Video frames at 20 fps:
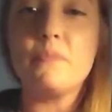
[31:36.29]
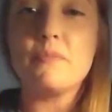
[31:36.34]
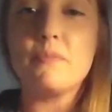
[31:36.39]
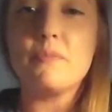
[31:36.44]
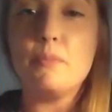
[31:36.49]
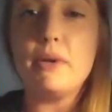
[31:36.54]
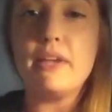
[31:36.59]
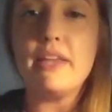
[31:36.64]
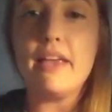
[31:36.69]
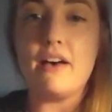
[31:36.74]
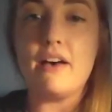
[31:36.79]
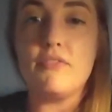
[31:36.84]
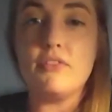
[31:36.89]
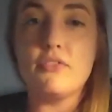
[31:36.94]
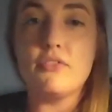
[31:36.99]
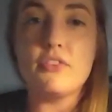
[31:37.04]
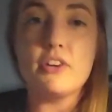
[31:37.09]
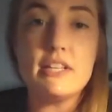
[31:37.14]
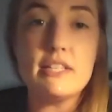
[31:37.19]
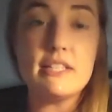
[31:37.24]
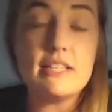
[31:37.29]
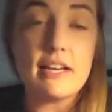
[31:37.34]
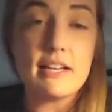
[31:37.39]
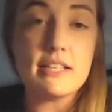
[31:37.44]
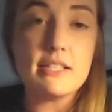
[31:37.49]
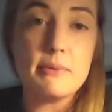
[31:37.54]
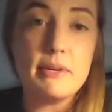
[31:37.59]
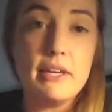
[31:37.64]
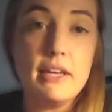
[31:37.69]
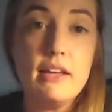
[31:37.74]
But yeah, feel free to
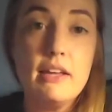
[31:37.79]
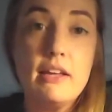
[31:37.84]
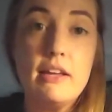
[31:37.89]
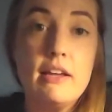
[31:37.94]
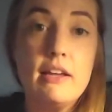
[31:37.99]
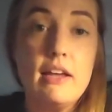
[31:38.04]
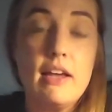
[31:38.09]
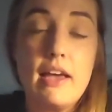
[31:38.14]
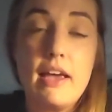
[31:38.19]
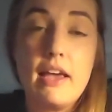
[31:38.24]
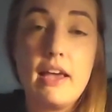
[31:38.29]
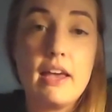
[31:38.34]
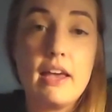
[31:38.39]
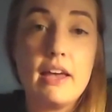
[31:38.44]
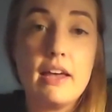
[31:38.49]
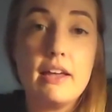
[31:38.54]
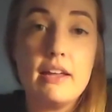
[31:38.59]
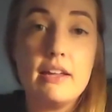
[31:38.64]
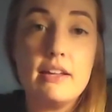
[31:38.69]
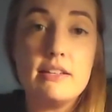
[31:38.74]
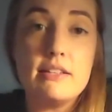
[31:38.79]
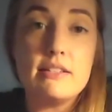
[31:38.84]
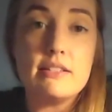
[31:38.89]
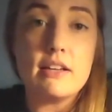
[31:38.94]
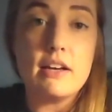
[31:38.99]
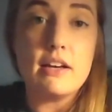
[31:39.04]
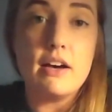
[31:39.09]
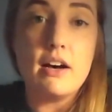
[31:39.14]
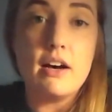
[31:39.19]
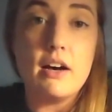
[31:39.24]
text me. And
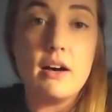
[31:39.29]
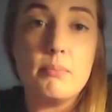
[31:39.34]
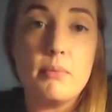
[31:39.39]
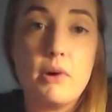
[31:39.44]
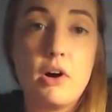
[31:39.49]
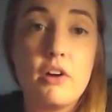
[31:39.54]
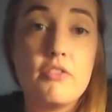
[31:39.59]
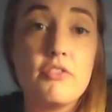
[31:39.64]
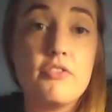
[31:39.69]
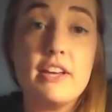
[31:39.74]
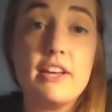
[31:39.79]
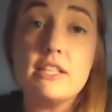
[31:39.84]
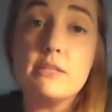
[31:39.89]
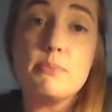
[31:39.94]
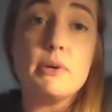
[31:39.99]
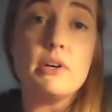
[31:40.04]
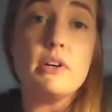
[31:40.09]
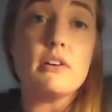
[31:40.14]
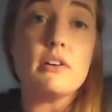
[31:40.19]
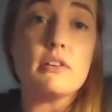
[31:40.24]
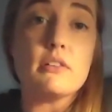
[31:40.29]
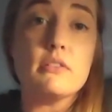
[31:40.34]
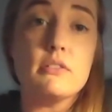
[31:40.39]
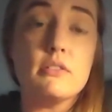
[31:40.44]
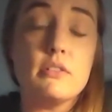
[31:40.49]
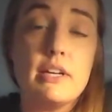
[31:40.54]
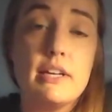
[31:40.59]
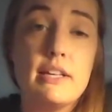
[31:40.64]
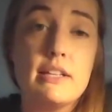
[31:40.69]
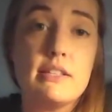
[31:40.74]
on Facebook,
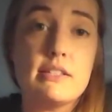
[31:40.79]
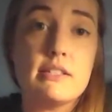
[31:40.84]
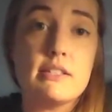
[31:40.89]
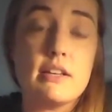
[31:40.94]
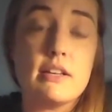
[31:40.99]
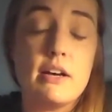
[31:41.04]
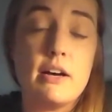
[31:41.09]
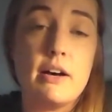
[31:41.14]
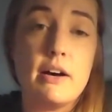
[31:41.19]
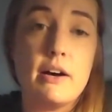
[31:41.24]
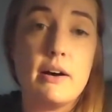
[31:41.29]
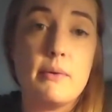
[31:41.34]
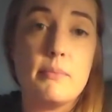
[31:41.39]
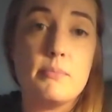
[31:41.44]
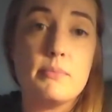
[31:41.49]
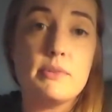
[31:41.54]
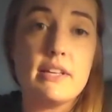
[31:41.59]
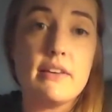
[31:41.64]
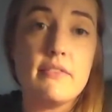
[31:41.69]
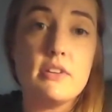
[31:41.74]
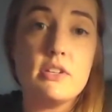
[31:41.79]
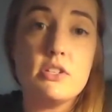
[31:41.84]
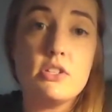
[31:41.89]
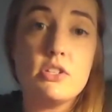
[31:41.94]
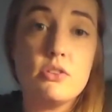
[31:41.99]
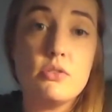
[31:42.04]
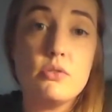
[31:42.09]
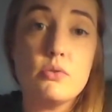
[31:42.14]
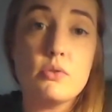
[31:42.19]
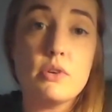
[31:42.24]
it's
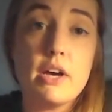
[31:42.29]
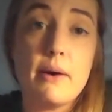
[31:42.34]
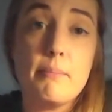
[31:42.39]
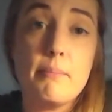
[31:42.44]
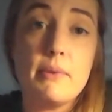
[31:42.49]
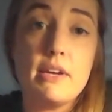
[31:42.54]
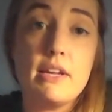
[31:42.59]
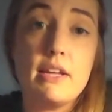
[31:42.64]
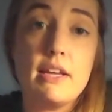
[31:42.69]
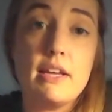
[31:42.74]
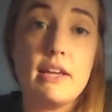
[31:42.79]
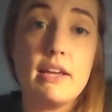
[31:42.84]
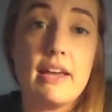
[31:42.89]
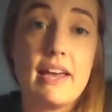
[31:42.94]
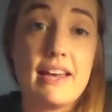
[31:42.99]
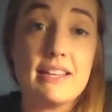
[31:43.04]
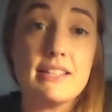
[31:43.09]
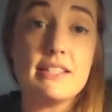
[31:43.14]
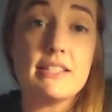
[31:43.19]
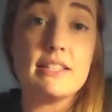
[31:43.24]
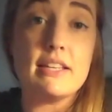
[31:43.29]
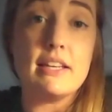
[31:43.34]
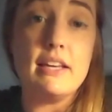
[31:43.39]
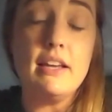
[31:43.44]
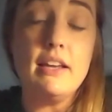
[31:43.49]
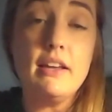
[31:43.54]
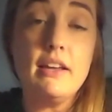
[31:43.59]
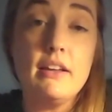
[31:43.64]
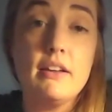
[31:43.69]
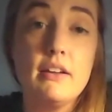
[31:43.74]
72 Company
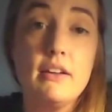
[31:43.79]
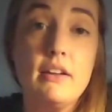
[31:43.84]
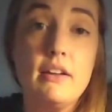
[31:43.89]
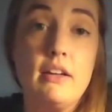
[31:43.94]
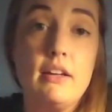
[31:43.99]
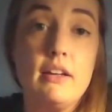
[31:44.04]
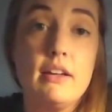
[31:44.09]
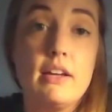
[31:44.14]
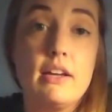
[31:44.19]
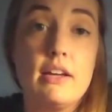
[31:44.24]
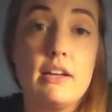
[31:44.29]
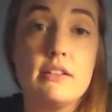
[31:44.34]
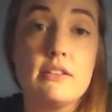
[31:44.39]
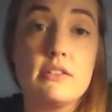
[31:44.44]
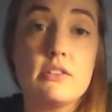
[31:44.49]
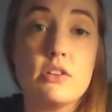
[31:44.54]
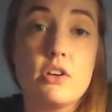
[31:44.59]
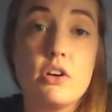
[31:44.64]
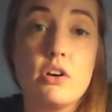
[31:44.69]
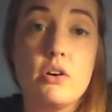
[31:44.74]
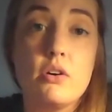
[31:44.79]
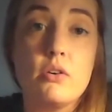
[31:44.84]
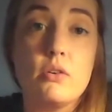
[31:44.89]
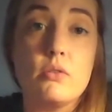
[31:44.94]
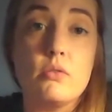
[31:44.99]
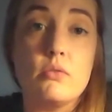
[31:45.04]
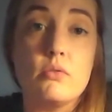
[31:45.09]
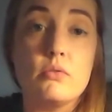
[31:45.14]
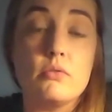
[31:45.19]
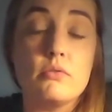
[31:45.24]
SC. And
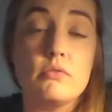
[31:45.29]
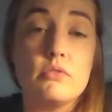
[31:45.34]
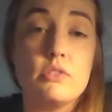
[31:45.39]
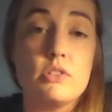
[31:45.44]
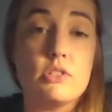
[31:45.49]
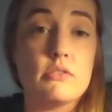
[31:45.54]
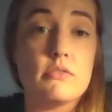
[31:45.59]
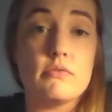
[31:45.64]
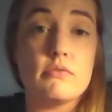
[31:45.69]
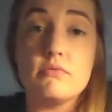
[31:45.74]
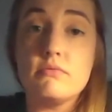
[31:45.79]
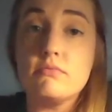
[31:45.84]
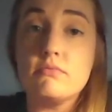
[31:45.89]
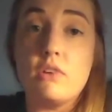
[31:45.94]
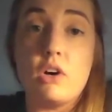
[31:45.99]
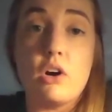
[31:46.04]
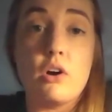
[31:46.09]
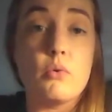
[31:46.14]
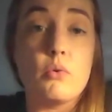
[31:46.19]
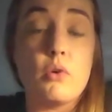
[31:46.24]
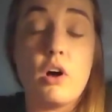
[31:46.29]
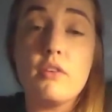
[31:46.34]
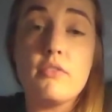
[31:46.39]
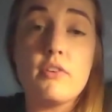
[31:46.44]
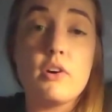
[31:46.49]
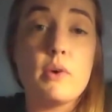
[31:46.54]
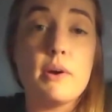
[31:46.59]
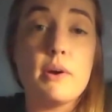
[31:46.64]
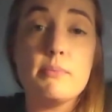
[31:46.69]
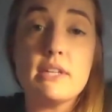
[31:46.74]
so just all of our
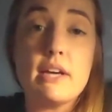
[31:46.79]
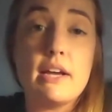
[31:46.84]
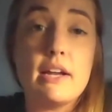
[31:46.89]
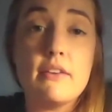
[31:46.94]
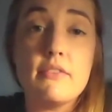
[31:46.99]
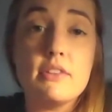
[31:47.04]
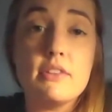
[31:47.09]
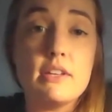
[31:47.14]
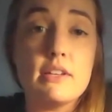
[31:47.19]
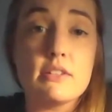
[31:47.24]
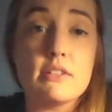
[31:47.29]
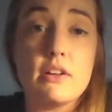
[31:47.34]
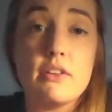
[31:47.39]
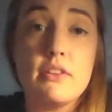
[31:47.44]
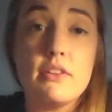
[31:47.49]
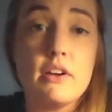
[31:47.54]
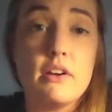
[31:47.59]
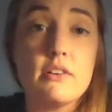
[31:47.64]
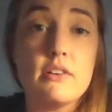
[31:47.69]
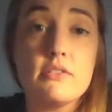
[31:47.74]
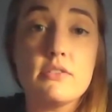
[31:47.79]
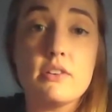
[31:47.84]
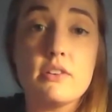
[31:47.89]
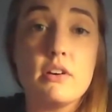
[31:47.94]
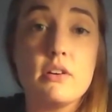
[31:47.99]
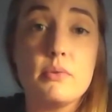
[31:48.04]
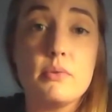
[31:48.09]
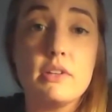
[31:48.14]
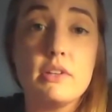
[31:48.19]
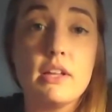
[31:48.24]
website and everything's on there.
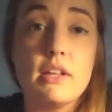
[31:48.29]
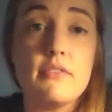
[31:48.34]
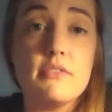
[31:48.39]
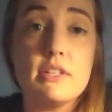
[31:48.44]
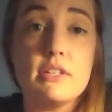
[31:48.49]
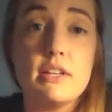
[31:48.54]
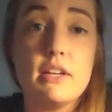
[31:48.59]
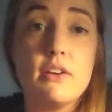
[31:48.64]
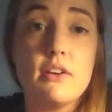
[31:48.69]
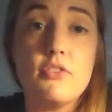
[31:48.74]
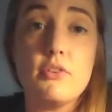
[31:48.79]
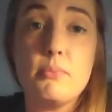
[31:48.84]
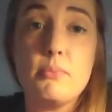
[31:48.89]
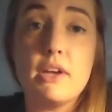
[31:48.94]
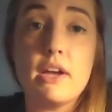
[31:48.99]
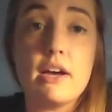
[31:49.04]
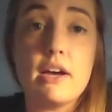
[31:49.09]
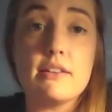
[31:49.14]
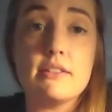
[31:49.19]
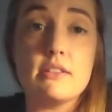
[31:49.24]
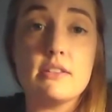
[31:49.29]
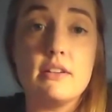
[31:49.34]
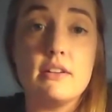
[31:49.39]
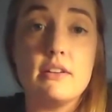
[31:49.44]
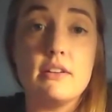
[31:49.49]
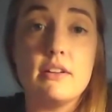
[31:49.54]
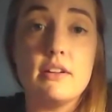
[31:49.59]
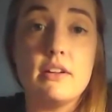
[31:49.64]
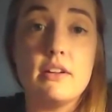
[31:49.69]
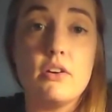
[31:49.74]
So we'd love to hear from you guys,
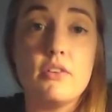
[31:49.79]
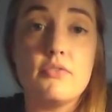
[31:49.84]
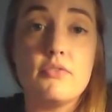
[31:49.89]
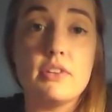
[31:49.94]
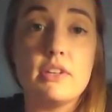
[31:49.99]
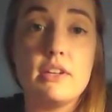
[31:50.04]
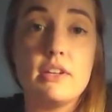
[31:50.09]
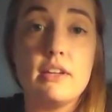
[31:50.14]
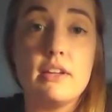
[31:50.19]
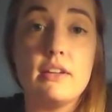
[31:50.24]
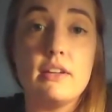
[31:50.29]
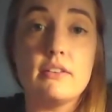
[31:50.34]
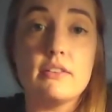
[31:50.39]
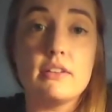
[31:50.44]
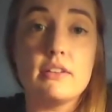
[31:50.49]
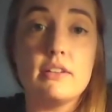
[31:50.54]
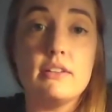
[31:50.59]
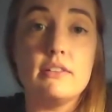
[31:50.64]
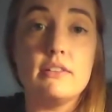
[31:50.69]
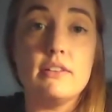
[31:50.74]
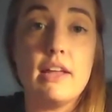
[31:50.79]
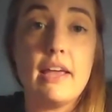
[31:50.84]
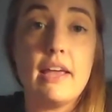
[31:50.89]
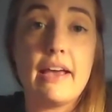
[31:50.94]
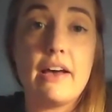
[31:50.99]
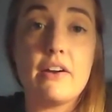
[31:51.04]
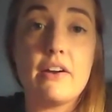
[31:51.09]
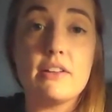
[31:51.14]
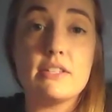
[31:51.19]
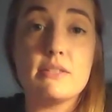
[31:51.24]
and hopefully can hang
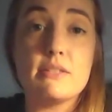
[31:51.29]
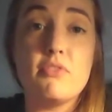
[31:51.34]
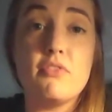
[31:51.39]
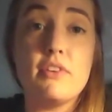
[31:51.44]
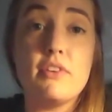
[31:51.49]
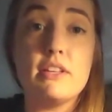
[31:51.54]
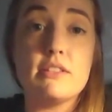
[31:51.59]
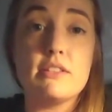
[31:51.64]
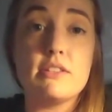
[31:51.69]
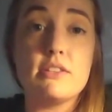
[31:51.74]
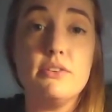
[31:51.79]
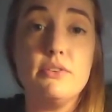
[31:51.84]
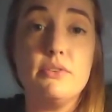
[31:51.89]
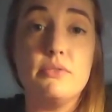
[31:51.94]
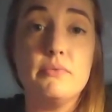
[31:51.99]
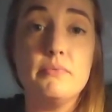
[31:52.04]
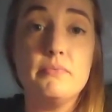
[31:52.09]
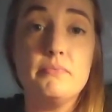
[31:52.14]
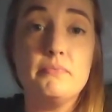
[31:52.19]
out at some events soon.